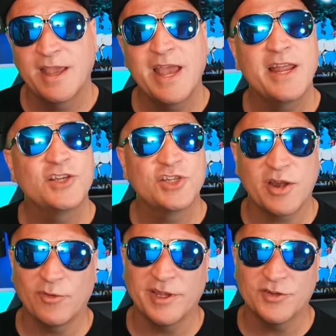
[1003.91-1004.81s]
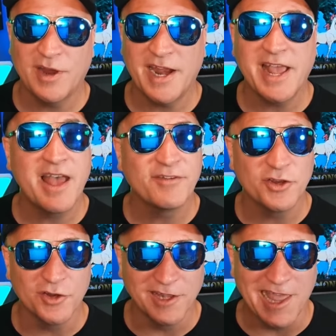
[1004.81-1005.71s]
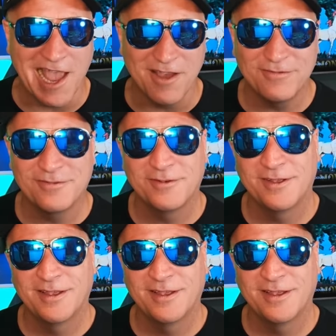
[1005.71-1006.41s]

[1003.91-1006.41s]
and generally try to have a good laugh.